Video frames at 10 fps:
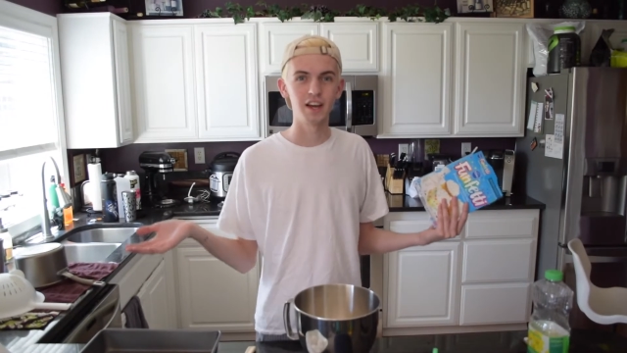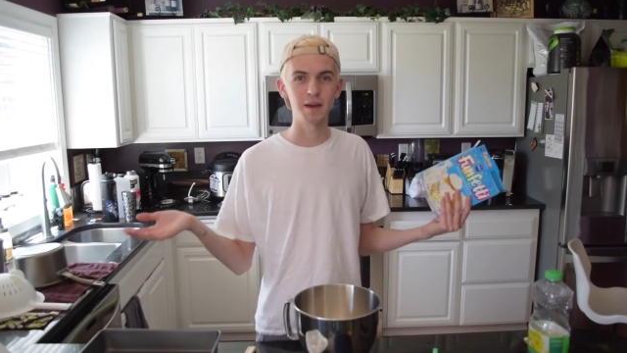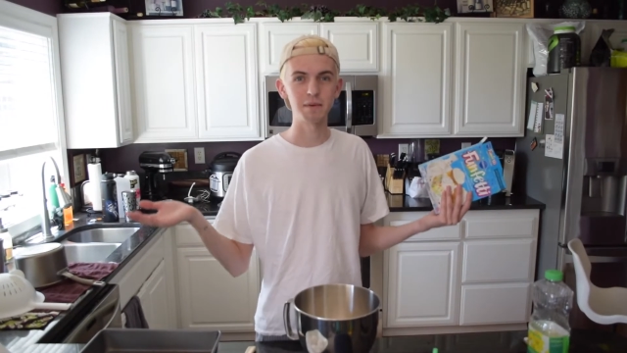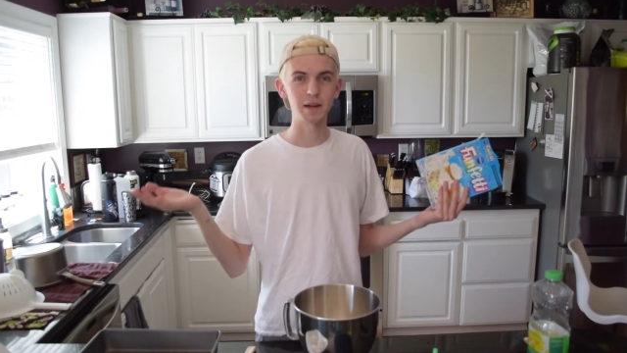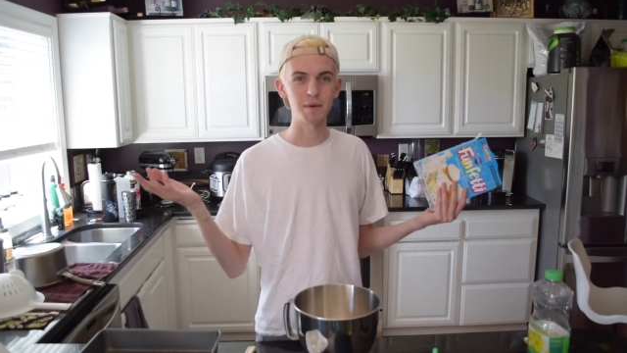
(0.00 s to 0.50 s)
I
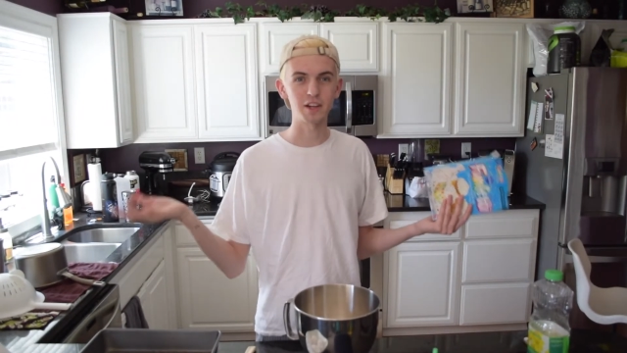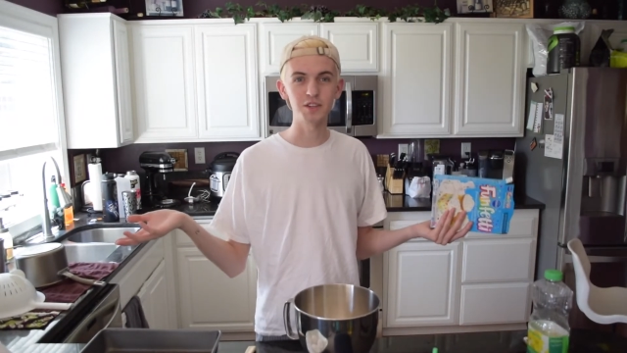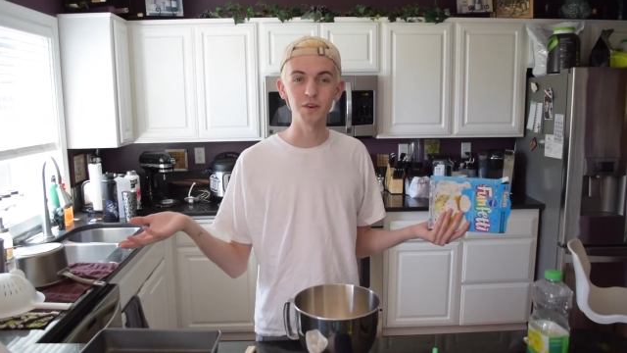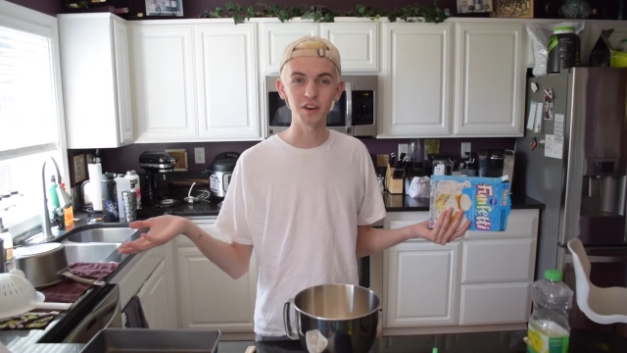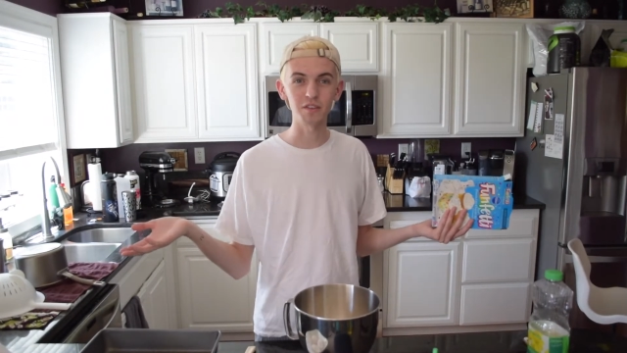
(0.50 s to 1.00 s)
mean, I'm at
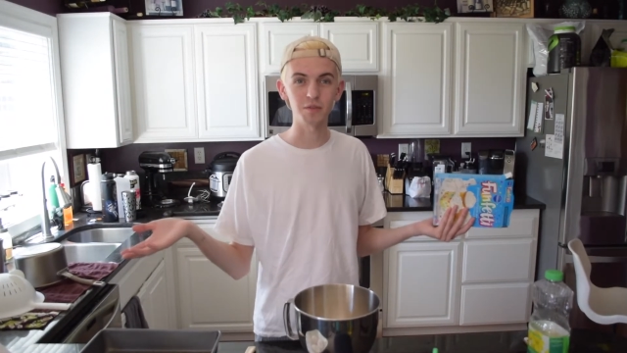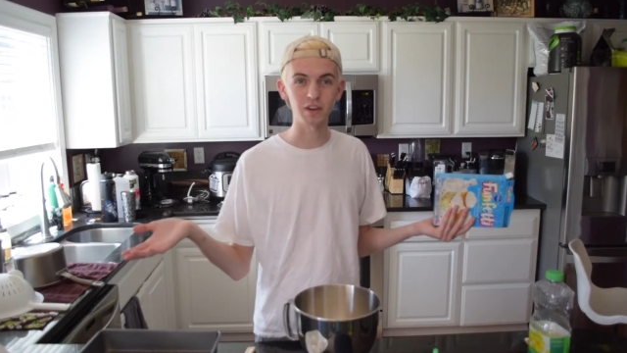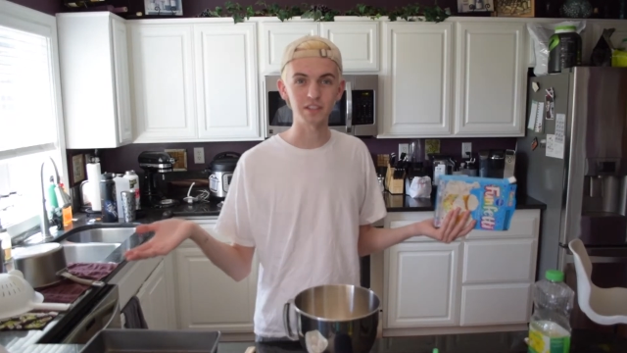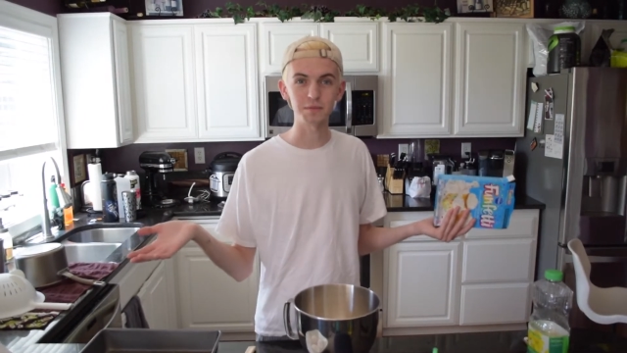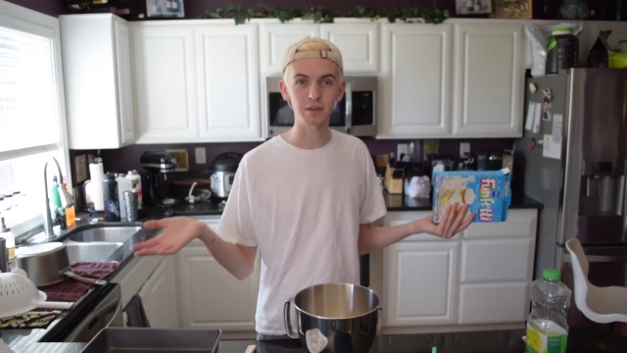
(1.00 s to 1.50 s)

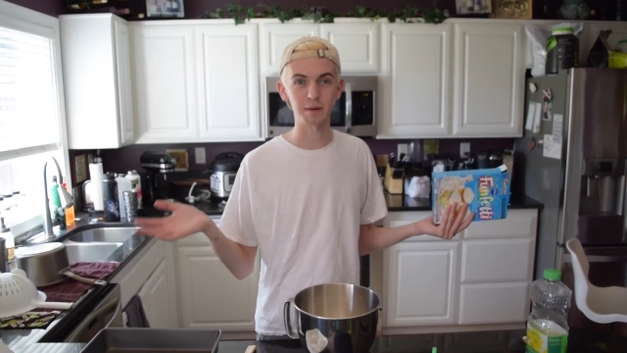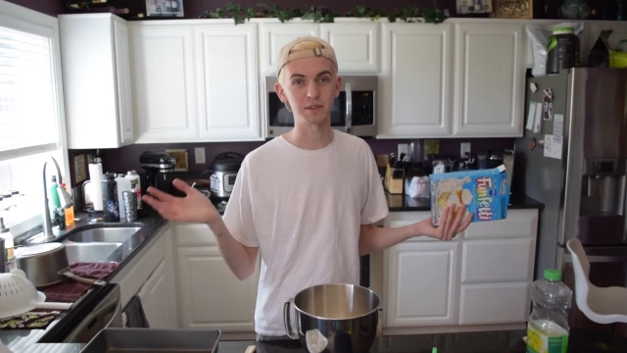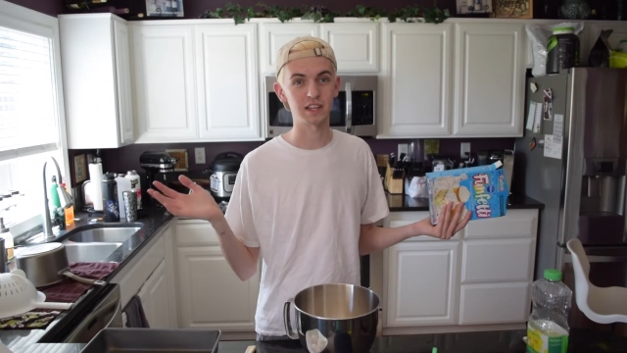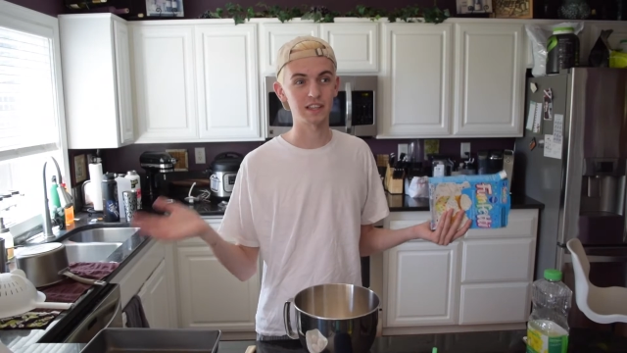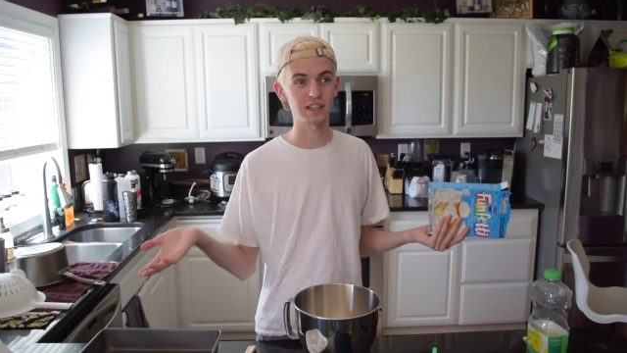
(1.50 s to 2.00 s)
240
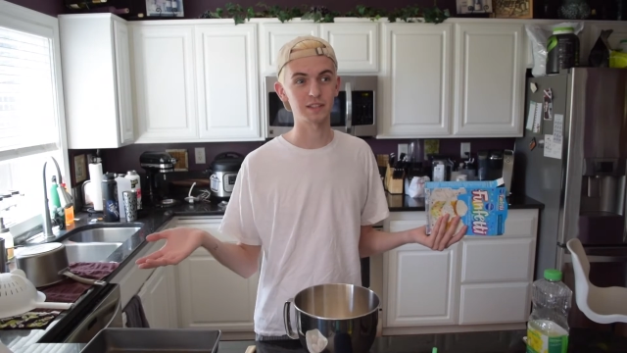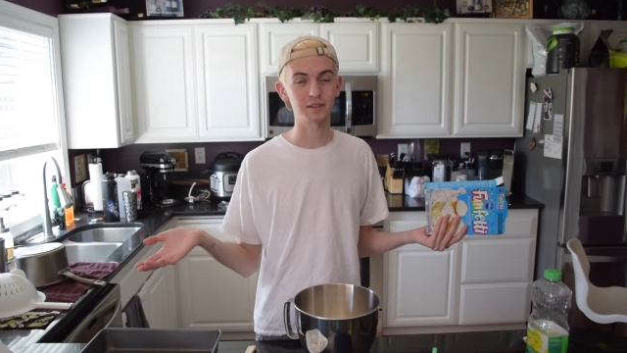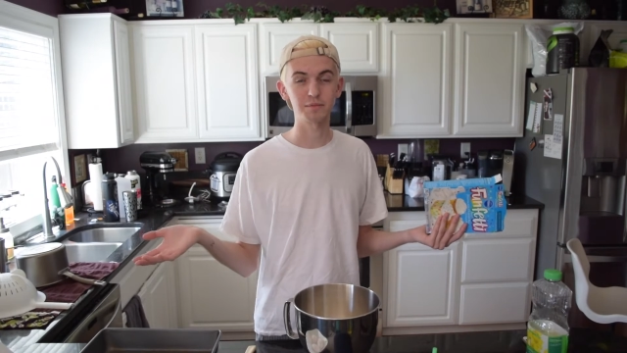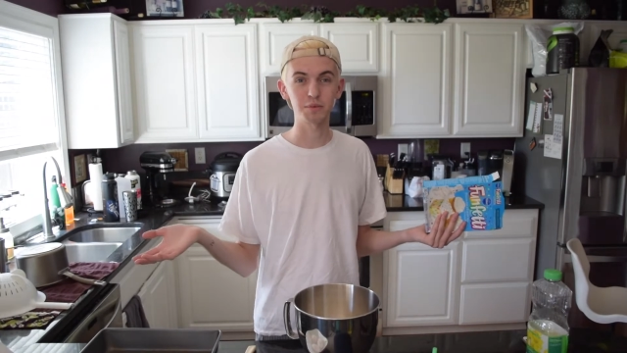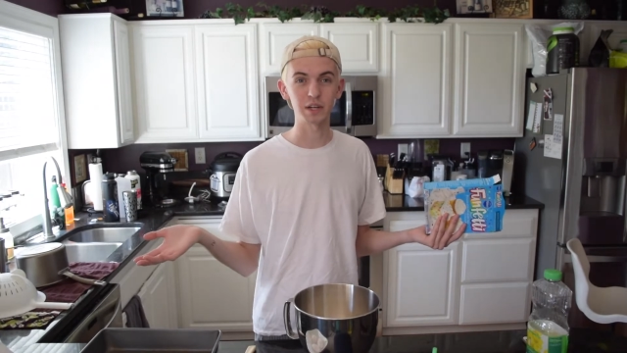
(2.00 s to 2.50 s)
subscribers. I think that's
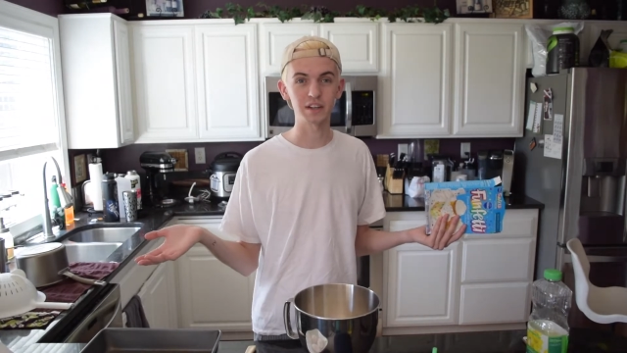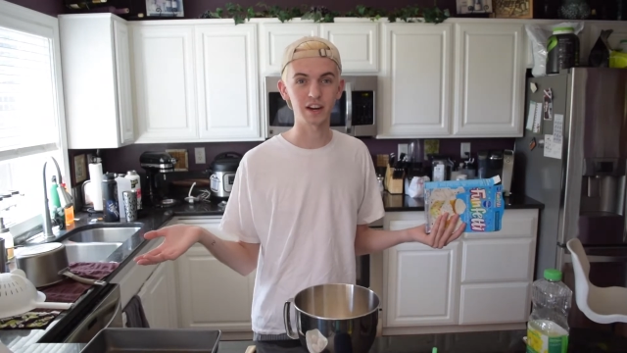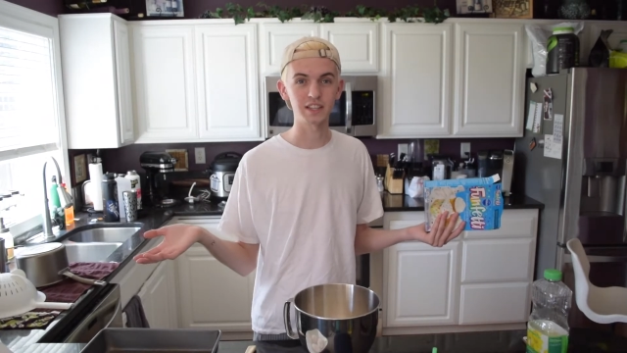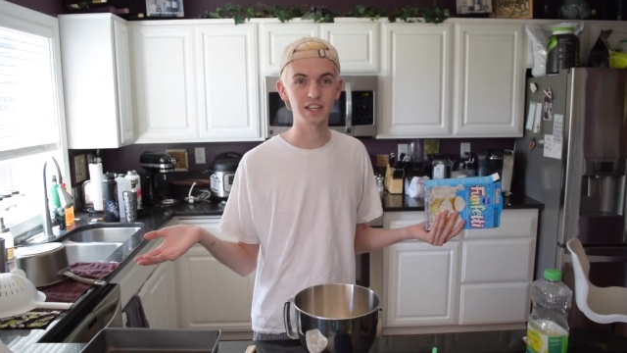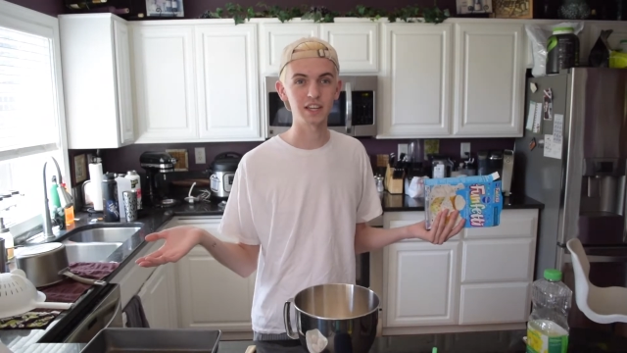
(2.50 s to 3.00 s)
pretty
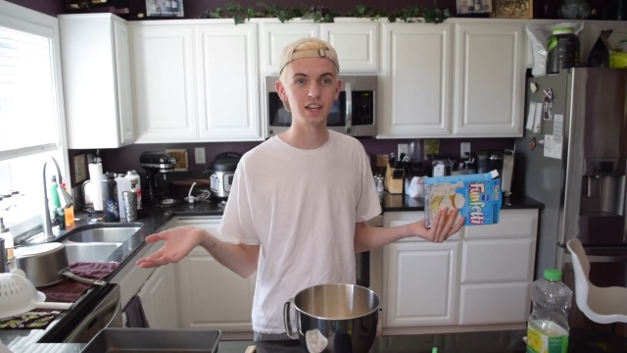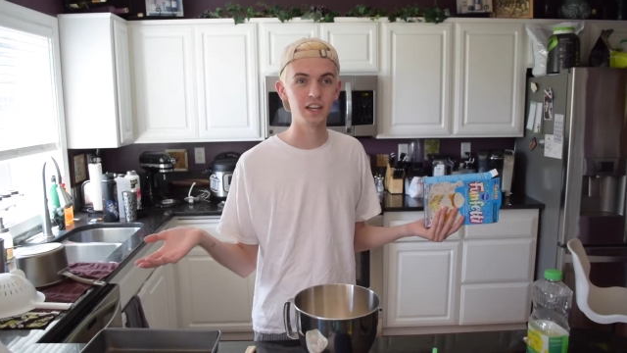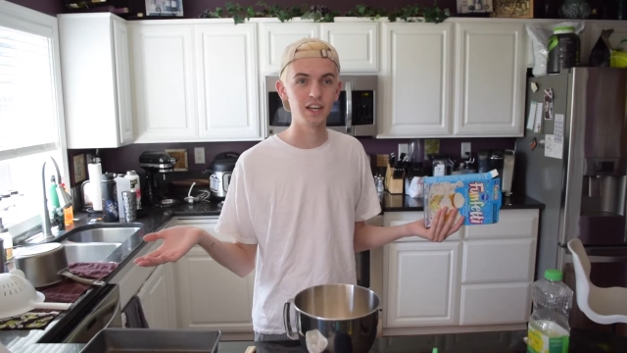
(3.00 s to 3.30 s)
crazy.